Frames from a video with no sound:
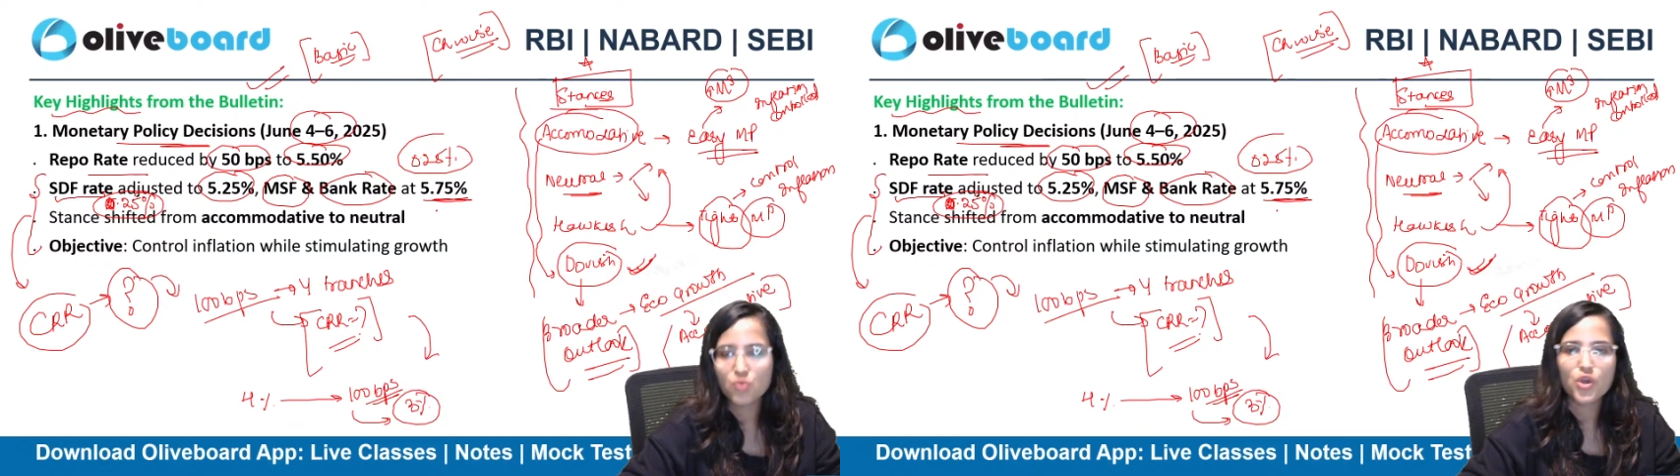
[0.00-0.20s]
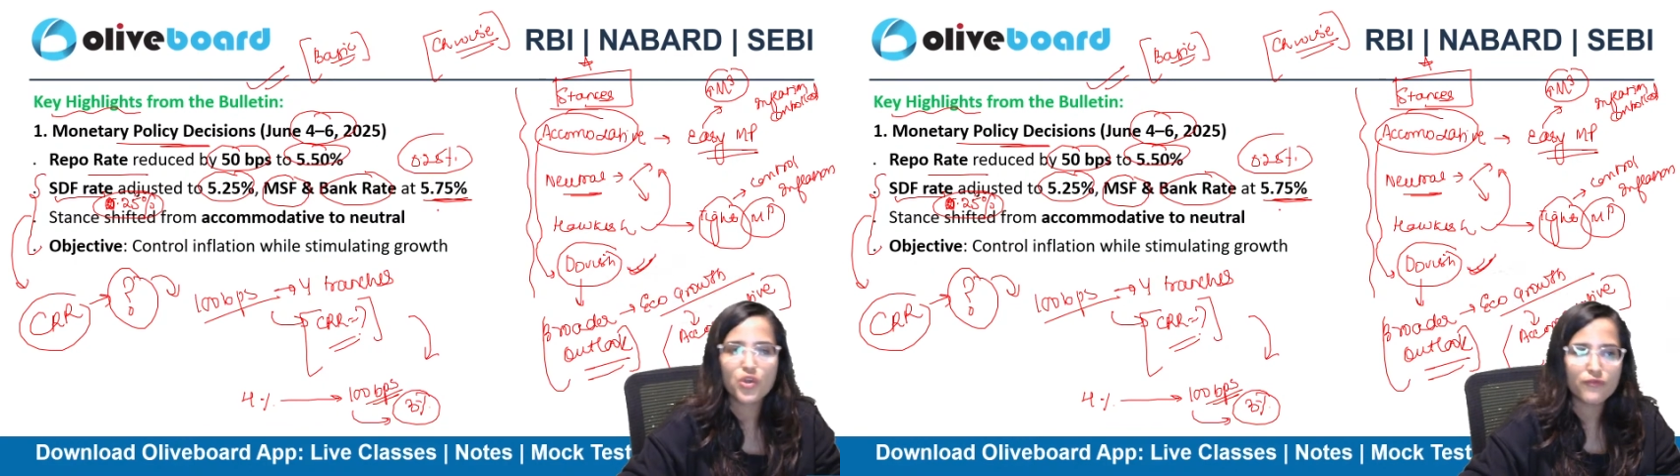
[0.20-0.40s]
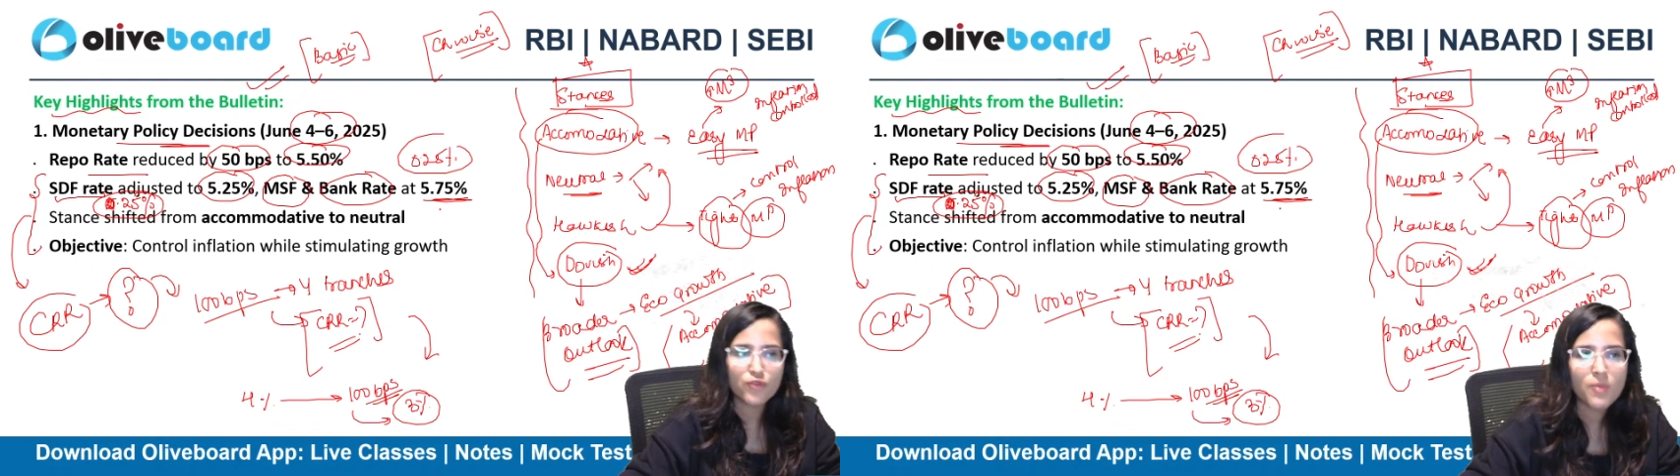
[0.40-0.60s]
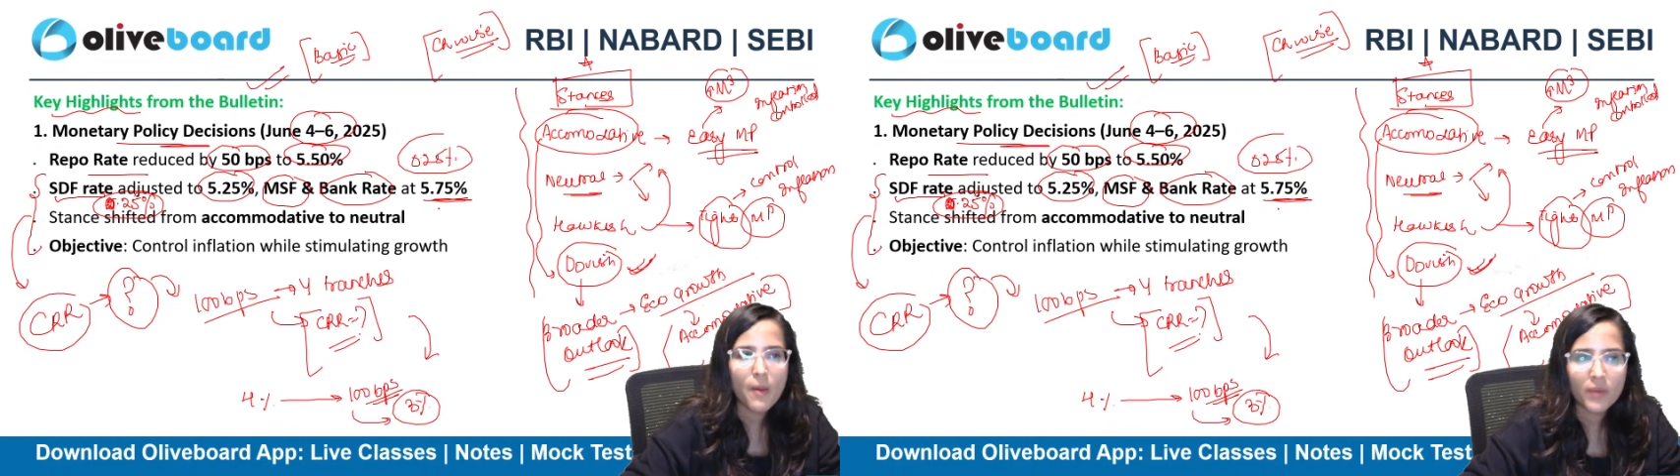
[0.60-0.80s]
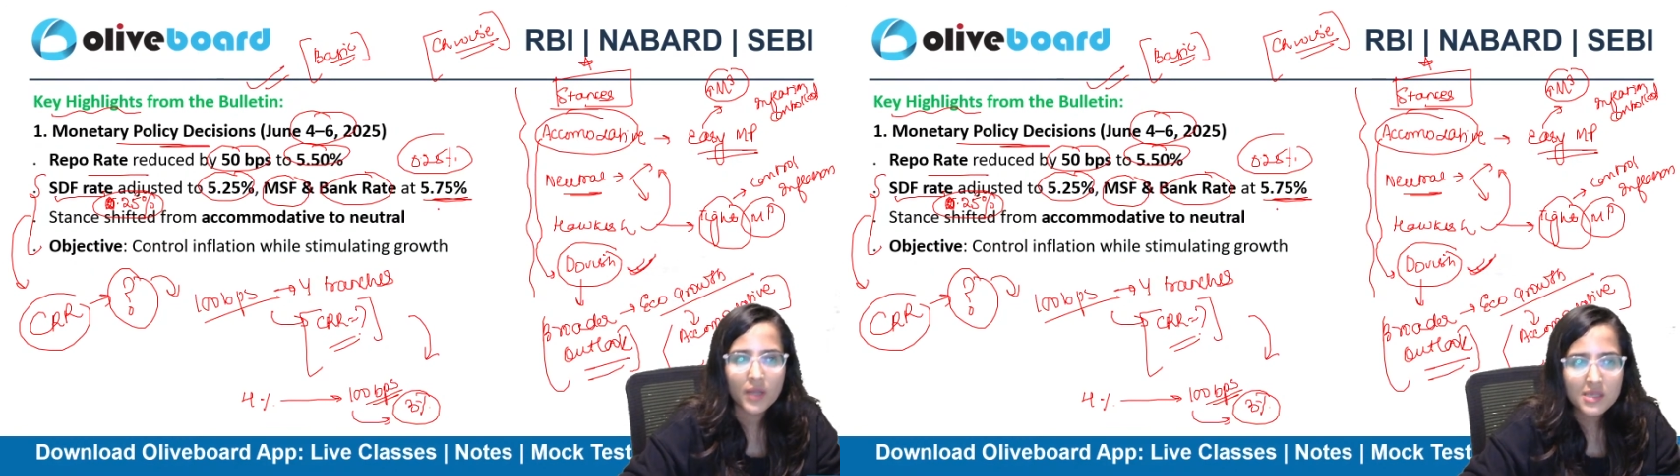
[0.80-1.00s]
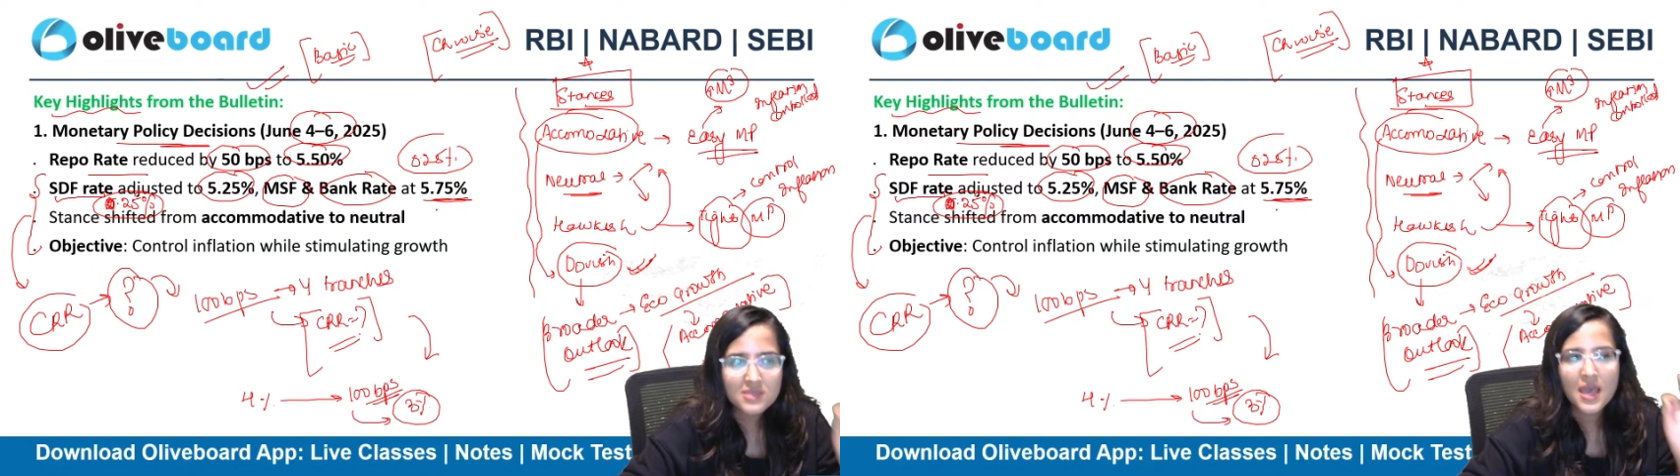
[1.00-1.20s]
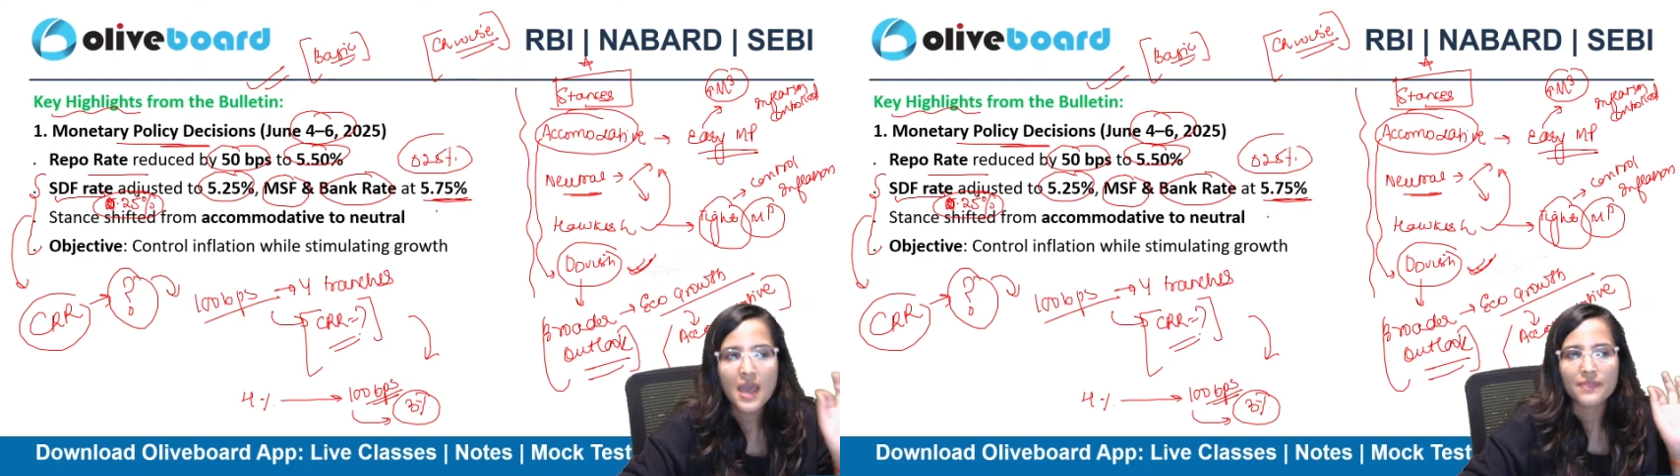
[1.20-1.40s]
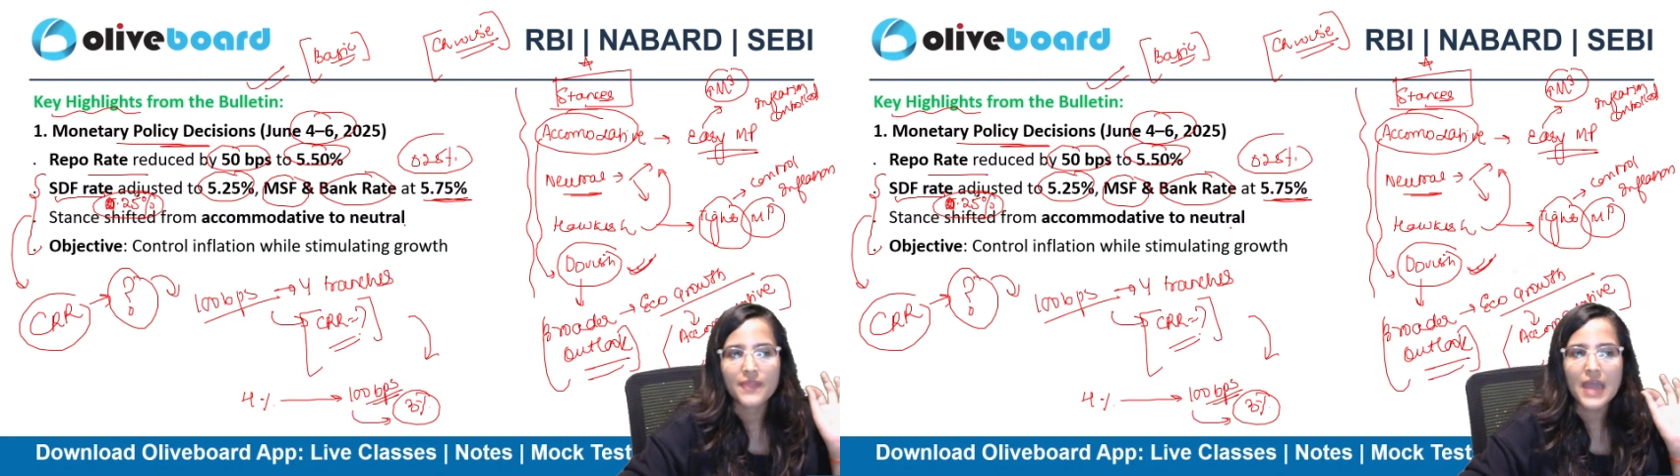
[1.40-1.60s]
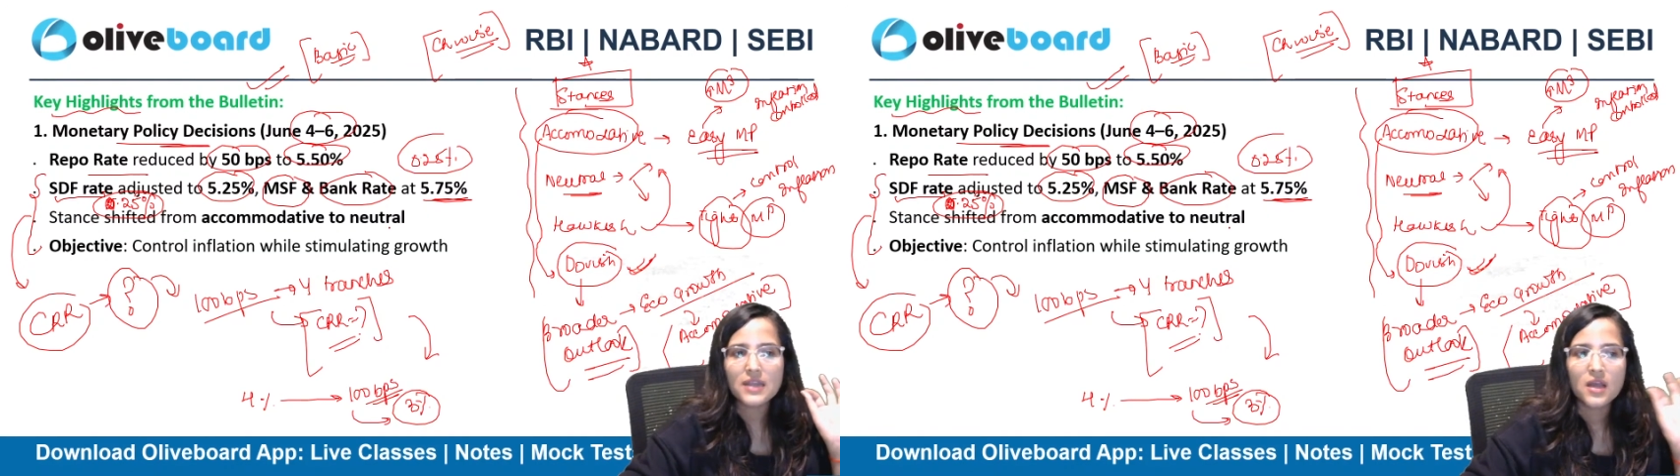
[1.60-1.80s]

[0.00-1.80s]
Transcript: What you have to remember is that